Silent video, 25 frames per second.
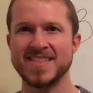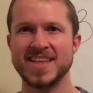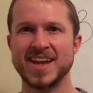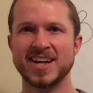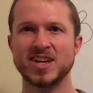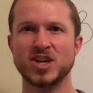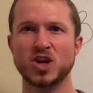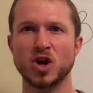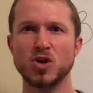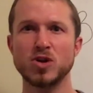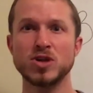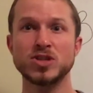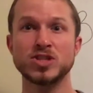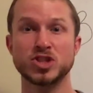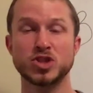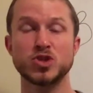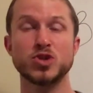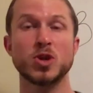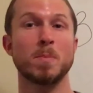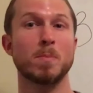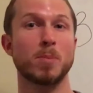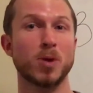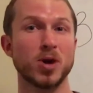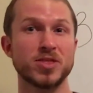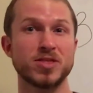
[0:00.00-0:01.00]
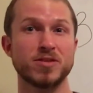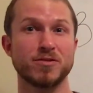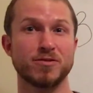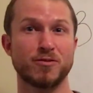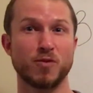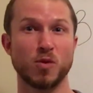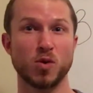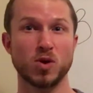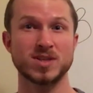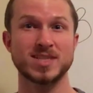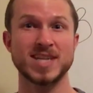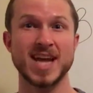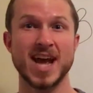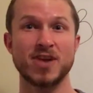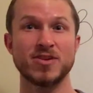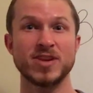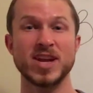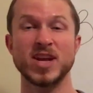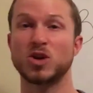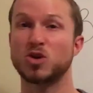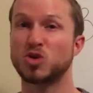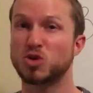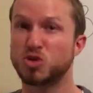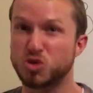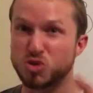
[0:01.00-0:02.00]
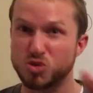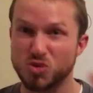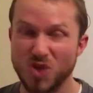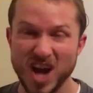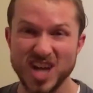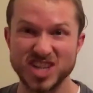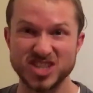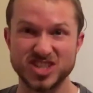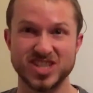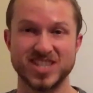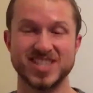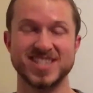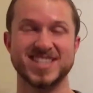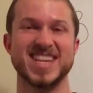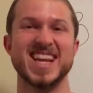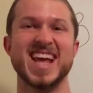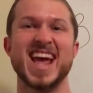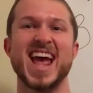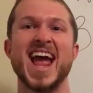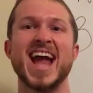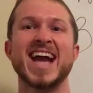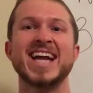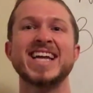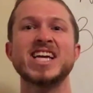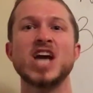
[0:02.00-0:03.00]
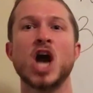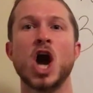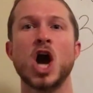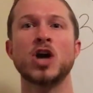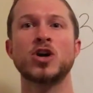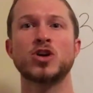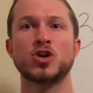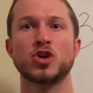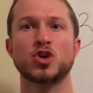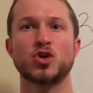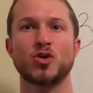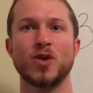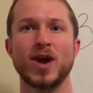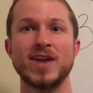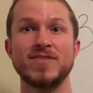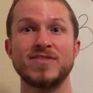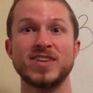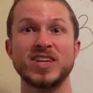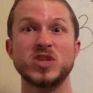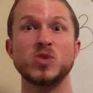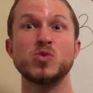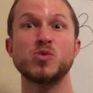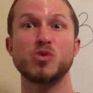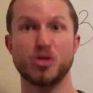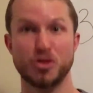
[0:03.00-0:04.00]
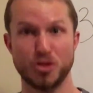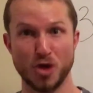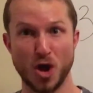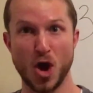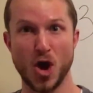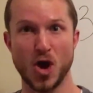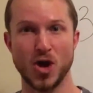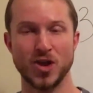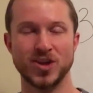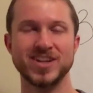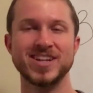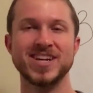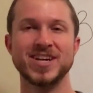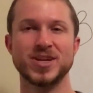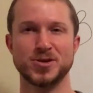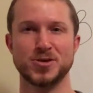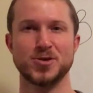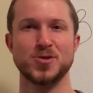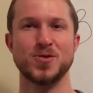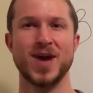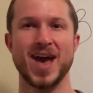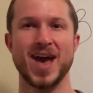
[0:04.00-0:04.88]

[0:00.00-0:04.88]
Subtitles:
that encourages you to put the fork down and crushes any hunger craving you thought you